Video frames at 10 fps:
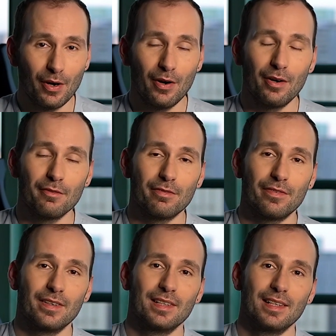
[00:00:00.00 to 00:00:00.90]

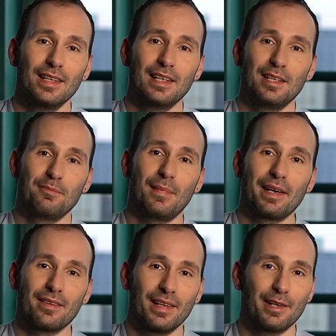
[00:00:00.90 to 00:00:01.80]
of
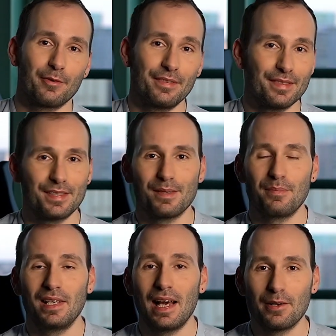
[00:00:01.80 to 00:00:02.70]
Michael Aaron's
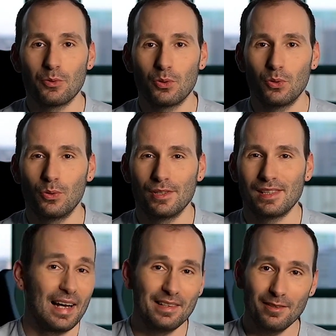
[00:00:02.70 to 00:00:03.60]
piano
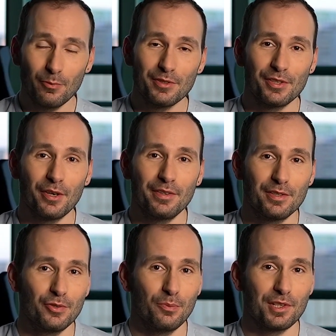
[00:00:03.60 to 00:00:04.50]
course. I didn't want to go
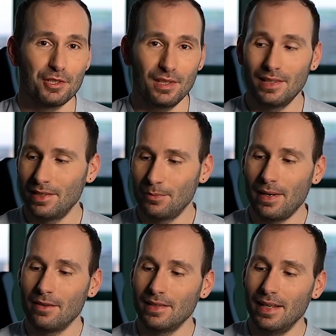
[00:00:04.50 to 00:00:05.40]
into too much detail
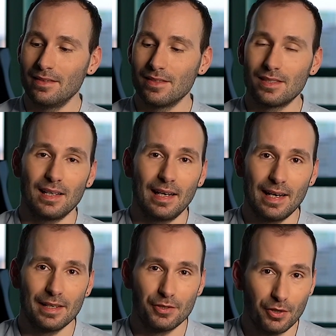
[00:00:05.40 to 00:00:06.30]
about the
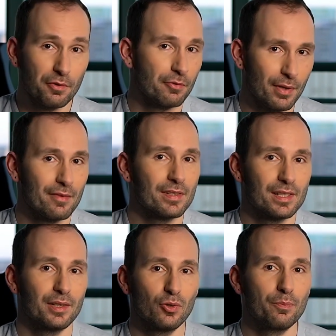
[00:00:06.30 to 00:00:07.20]
inside, to go through every
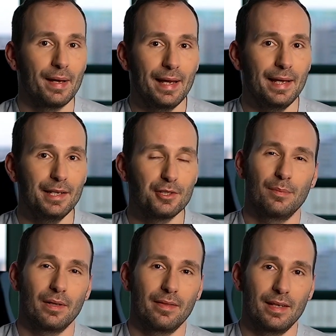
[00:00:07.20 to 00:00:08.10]
single page,
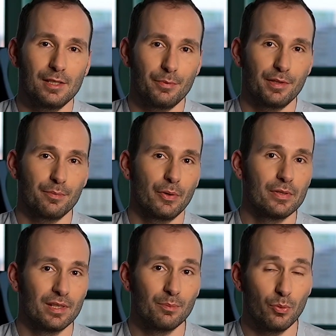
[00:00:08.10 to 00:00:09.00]
but these were the
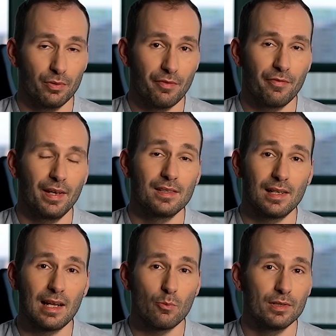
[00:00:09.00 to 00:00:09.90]
most important things
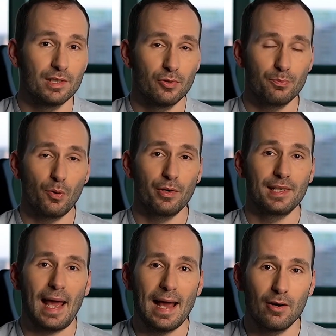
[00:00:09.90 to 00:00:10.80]
that I wanted to
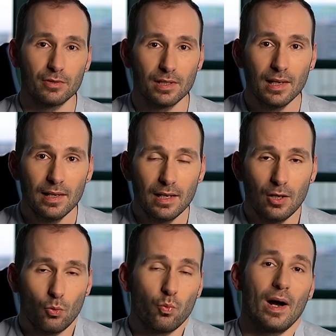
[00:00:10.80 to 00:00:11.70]
point out.
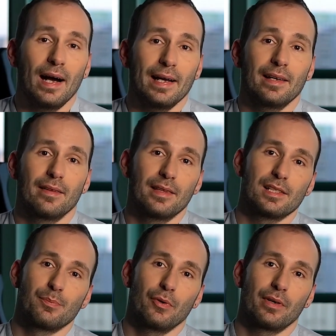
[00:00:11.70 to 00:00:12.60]
Why
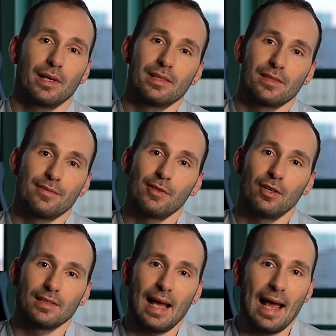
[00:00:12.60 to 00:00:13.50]
this book is
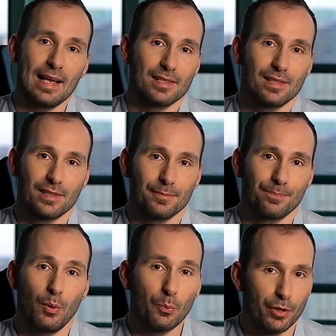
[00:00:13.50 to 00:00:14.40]
not as
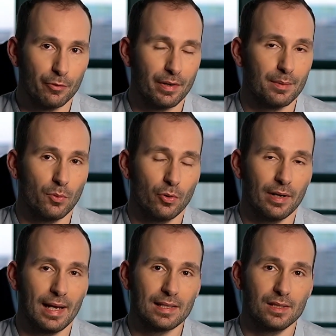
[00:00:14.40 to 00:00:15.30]
popular anymore
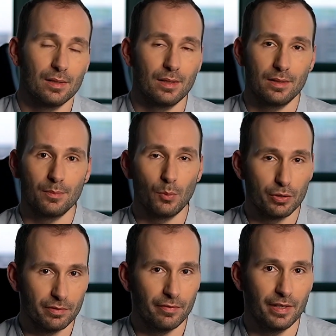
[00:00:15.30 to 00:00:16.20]
as the
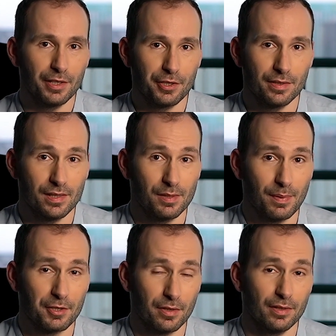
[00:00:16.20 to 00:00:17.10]
modern versions,
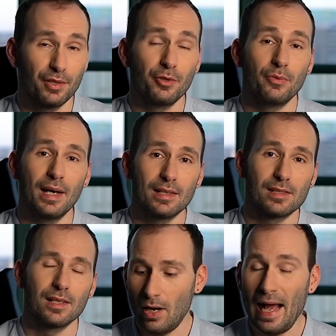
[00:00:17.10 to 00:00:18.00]
especially in the
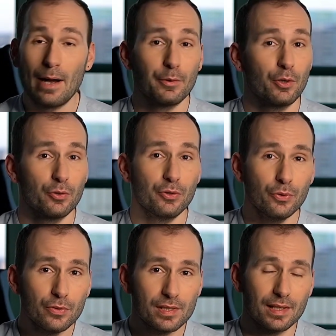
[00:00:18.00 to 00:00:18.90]
US. How you could
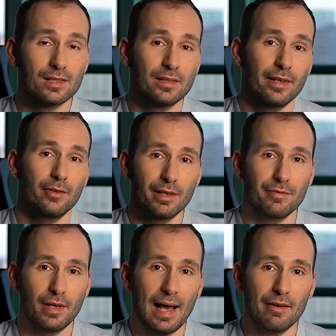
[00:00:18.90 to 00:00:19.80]
use this still
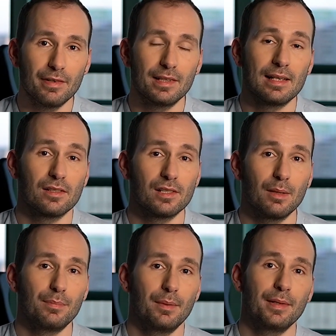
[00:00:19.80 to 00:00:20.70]
if you have it as a
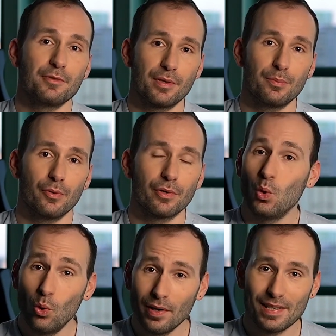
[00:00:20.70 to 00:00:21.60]
supplementary book
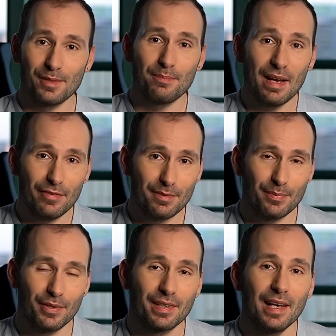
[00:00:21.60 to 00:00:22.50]
or as a method
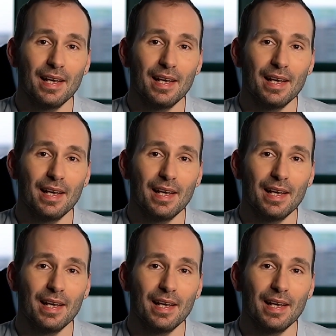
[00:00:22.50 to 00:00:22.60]
book